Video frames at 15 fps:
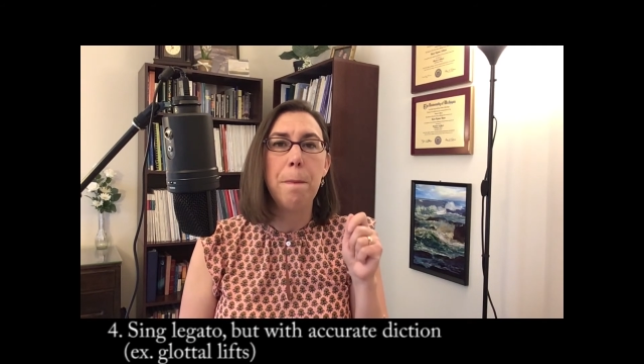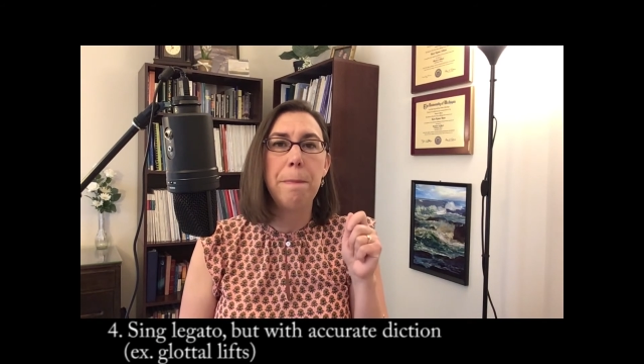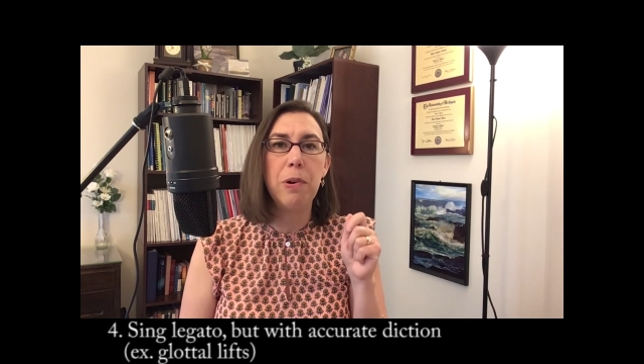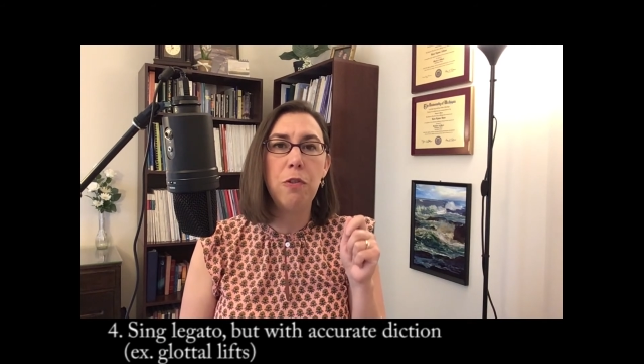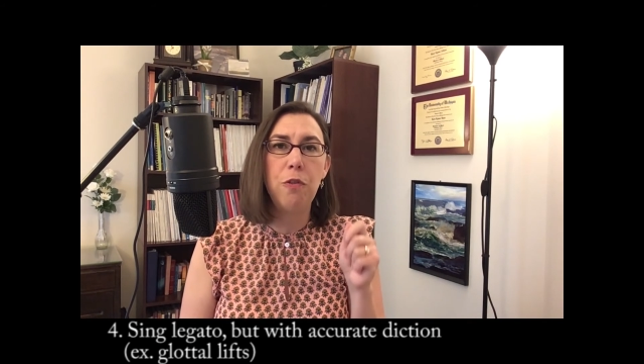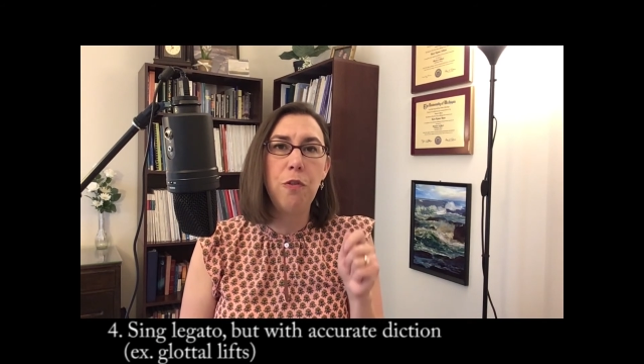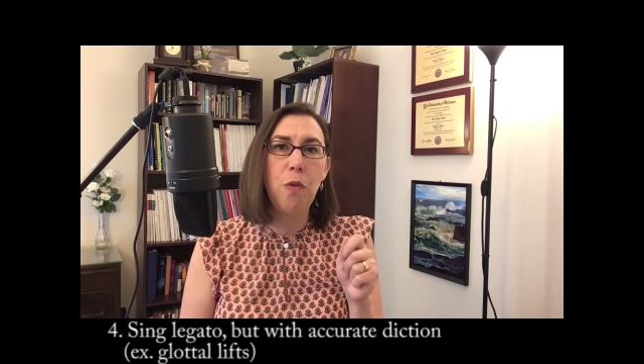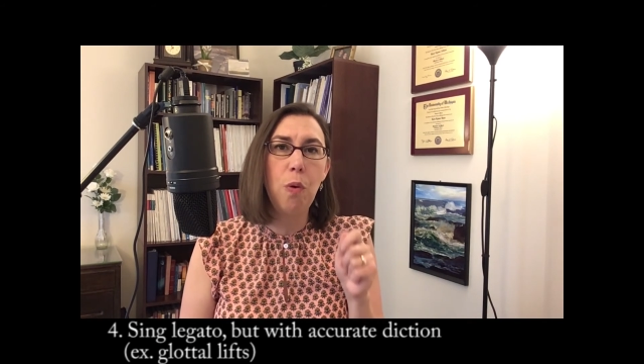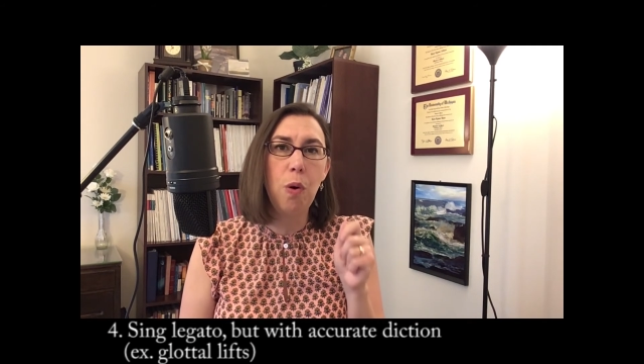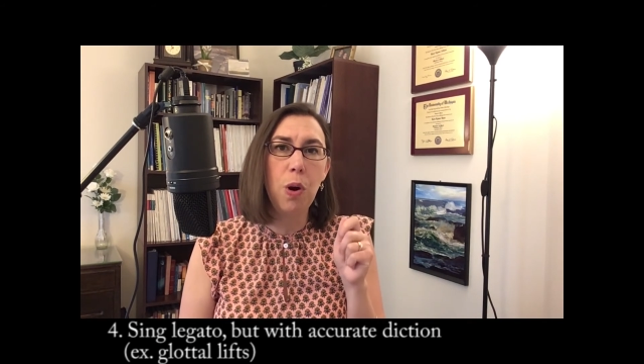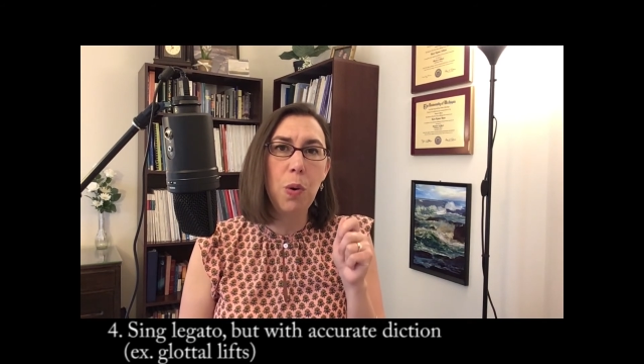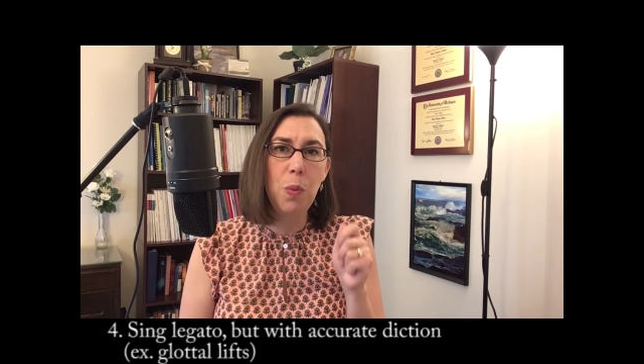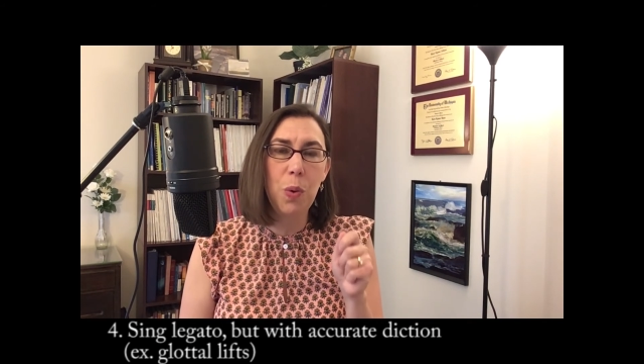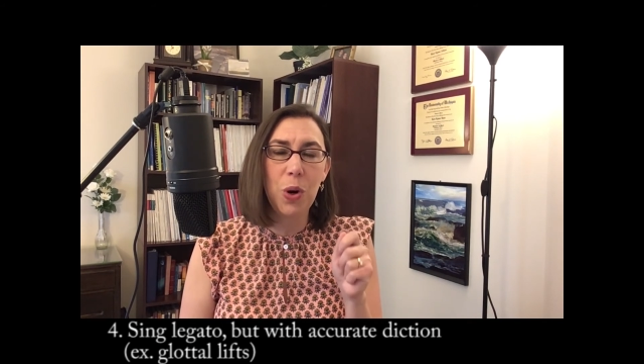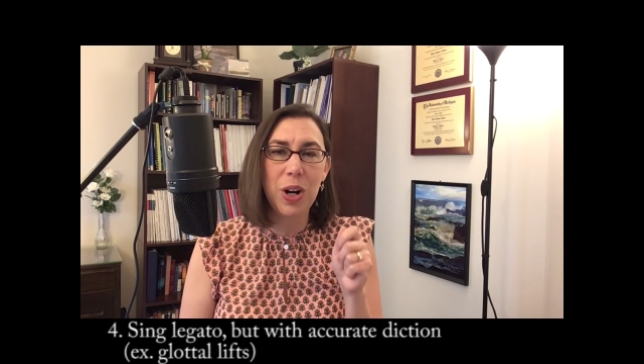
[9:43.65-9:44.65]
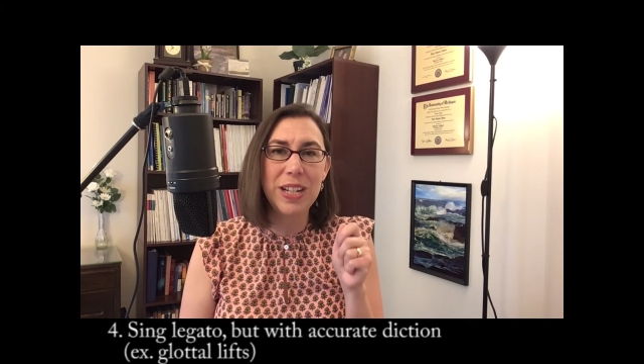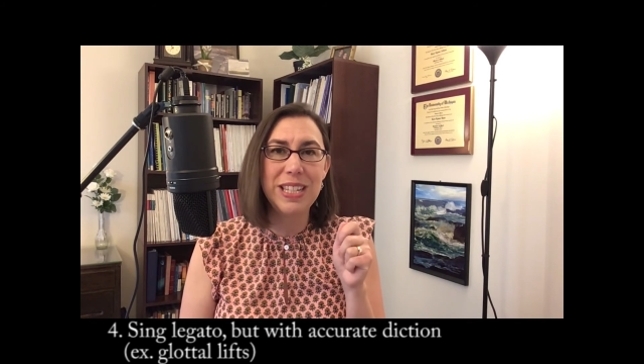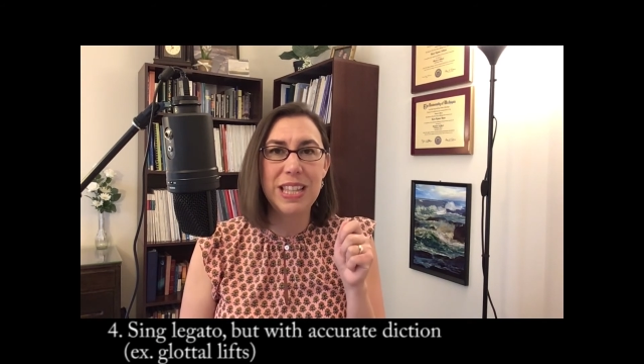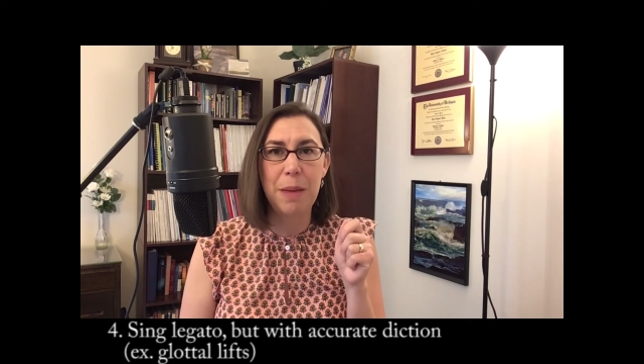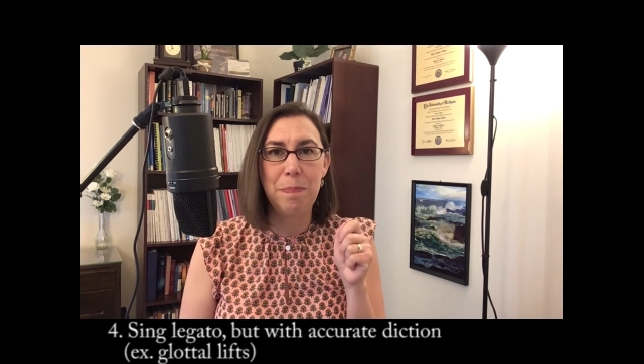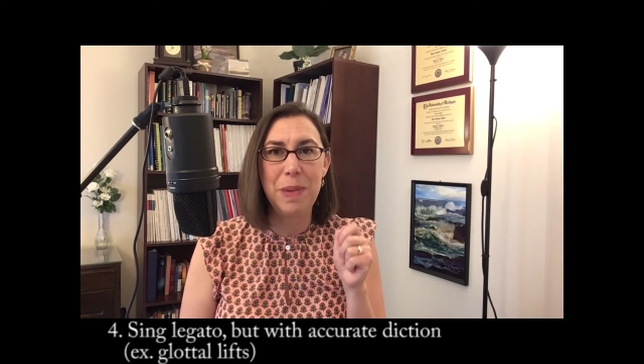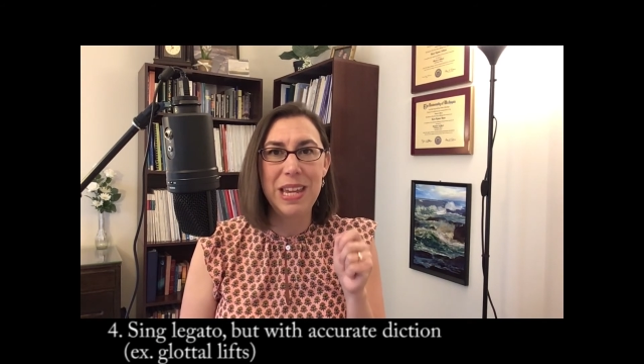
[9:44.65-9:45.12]
before words
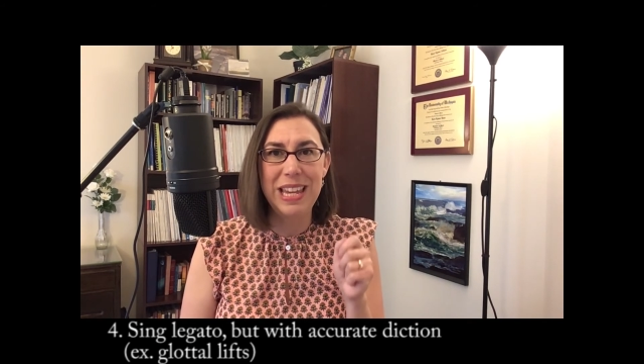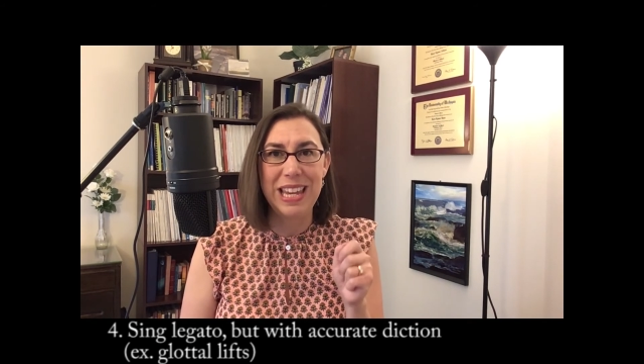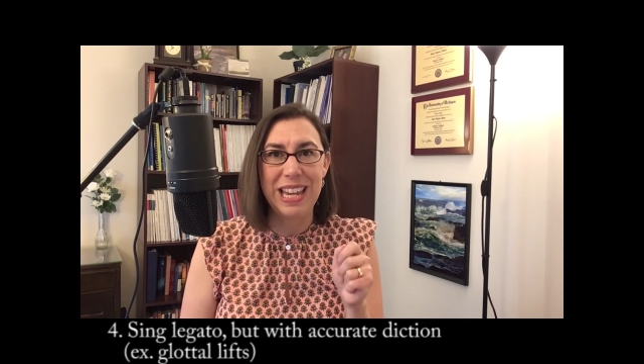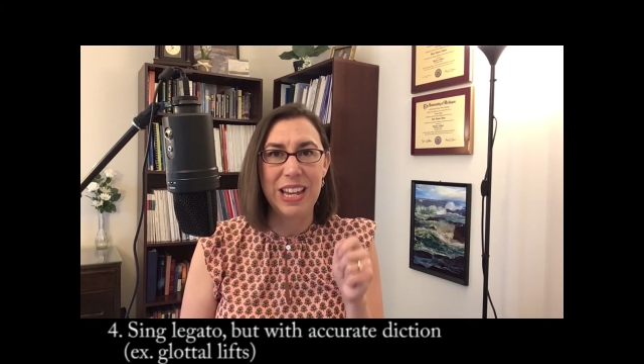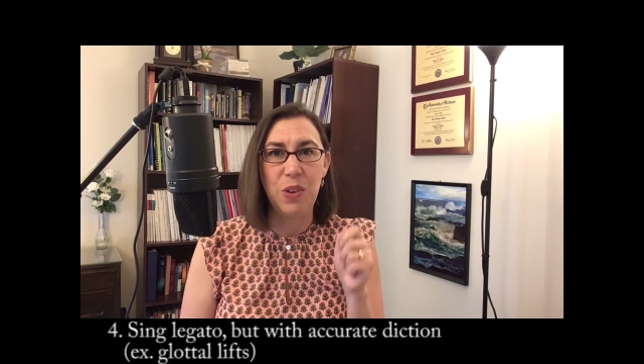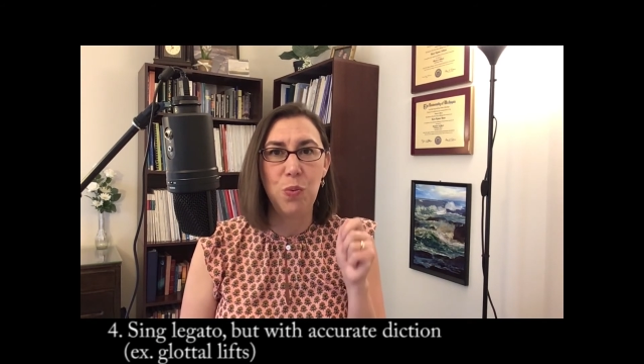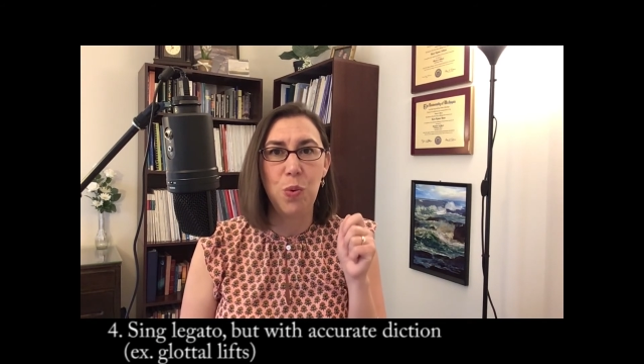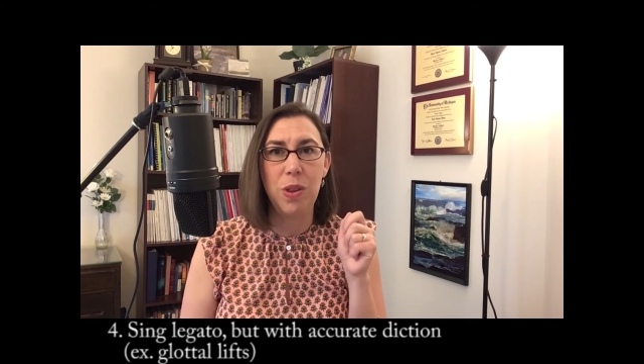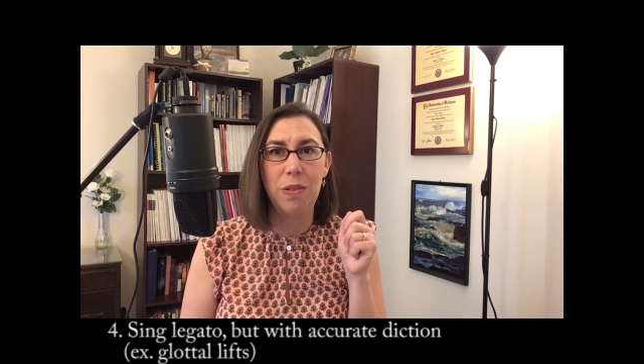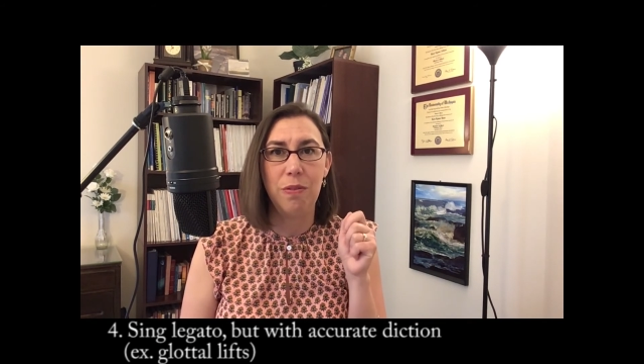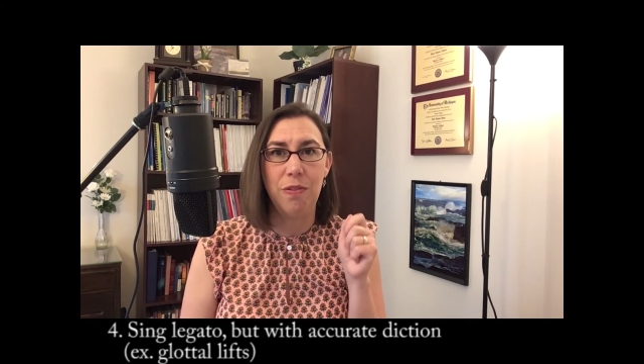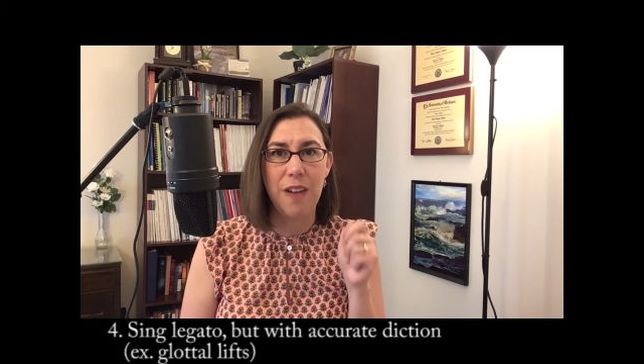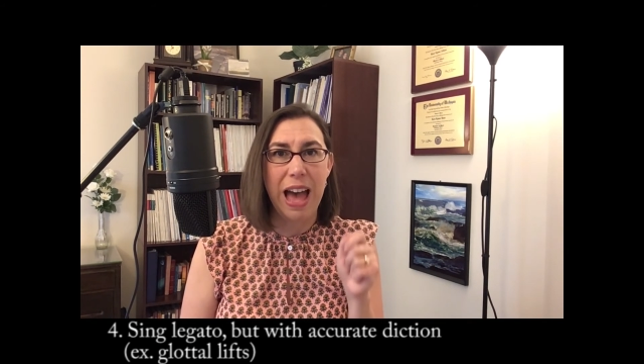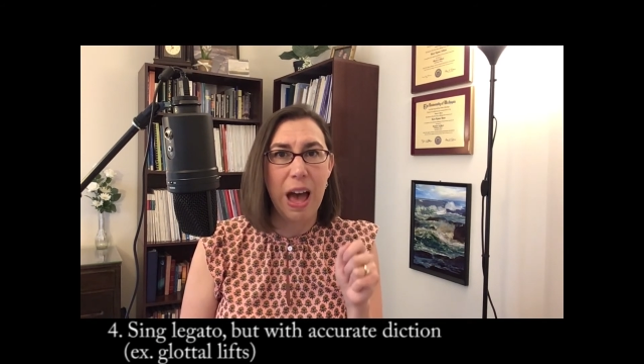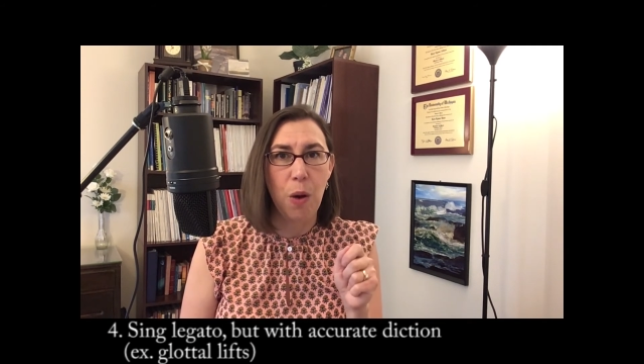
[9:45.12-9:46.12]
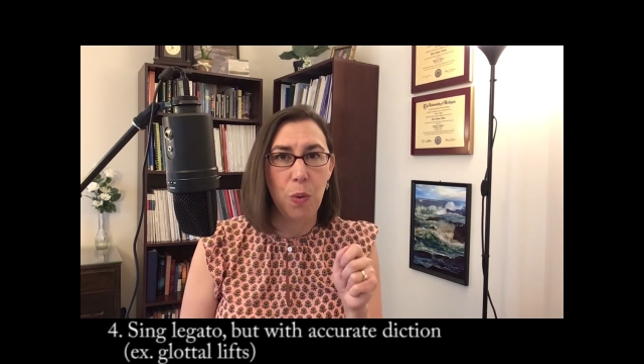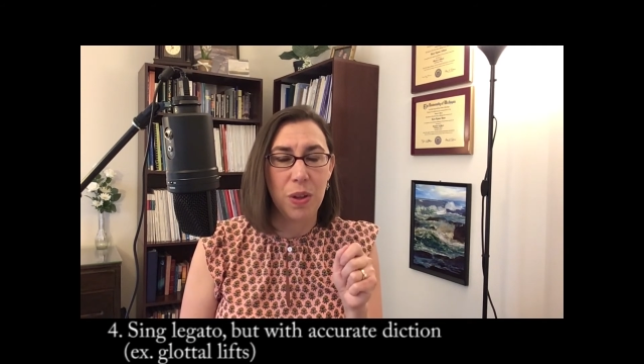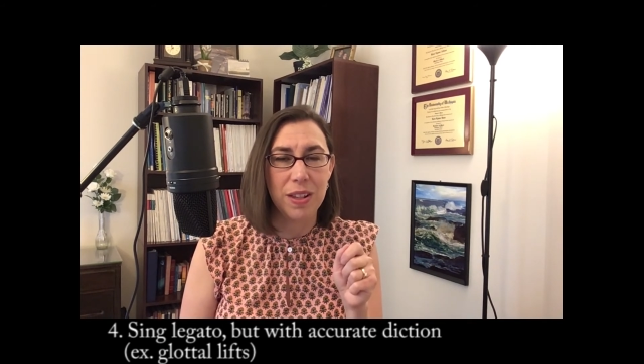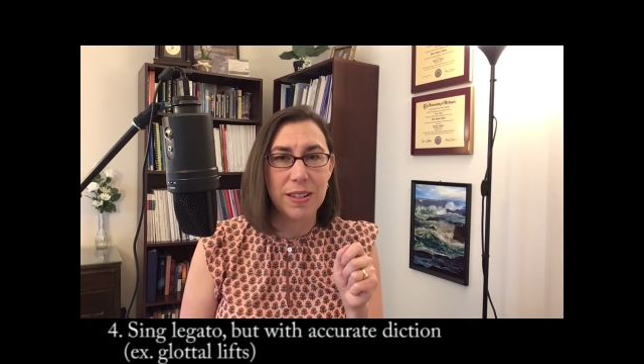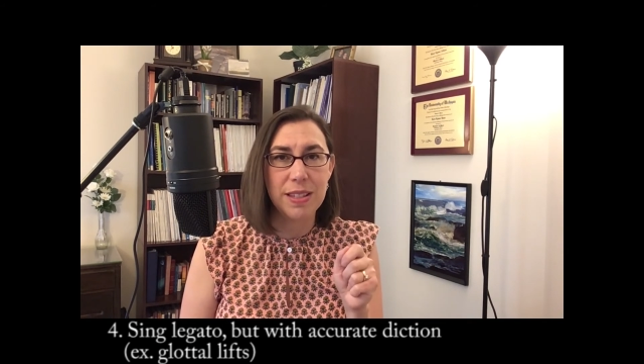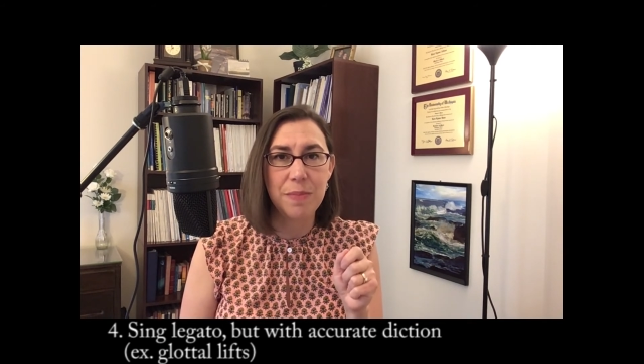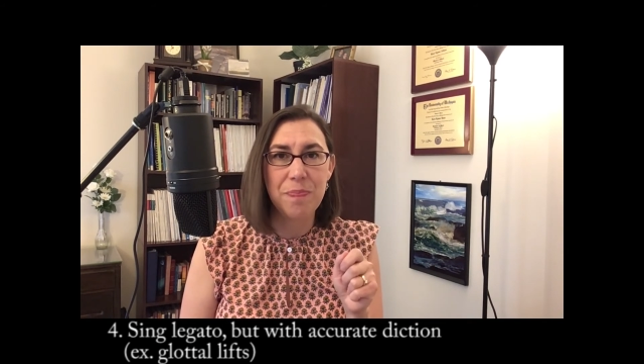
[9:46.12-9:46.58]
that begin with
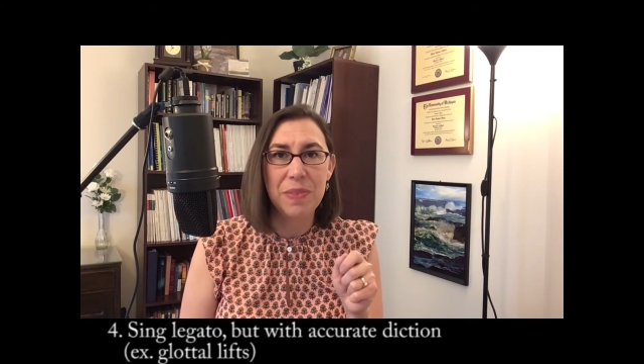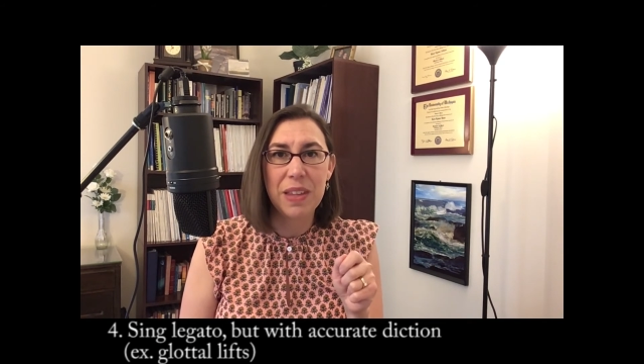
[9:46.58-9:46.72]
vowels.